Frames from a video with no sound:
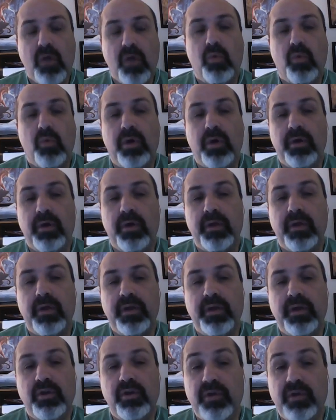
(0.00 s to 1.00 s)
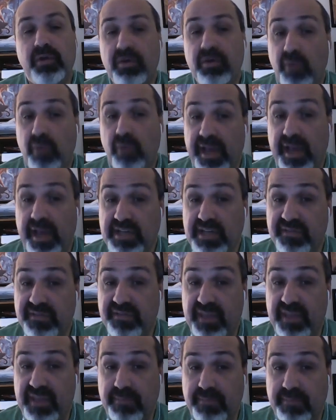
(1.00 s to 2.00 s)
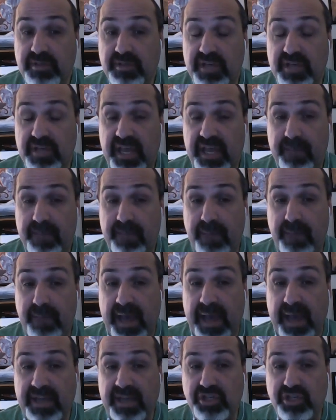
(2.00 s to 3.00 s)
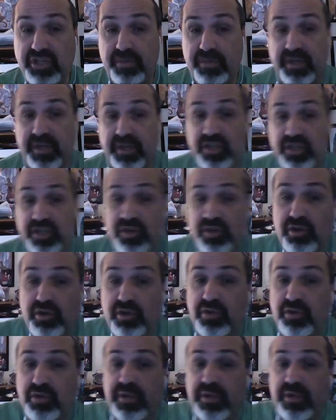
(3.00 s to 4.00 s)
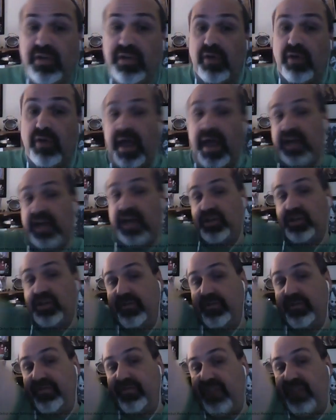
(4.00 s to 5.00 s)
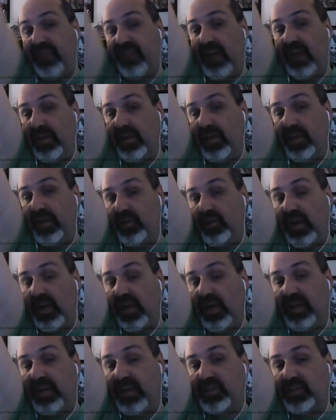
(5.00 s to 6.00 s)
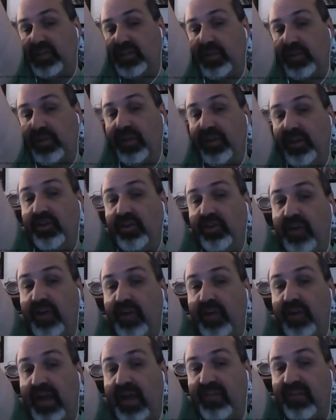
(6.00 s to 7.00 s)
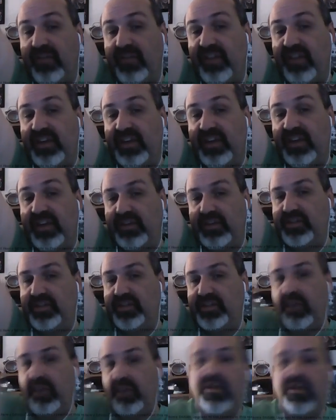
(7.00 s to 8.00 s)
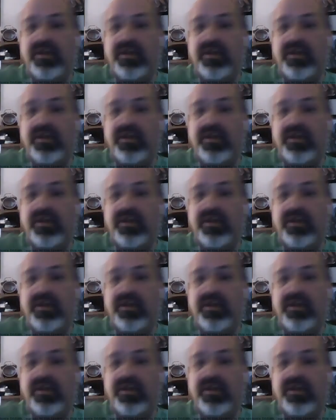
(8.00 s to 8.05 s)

Well, you're in range for them to hit back at you because you're doing your action of firing and you're concentrating and you're not defending yourself.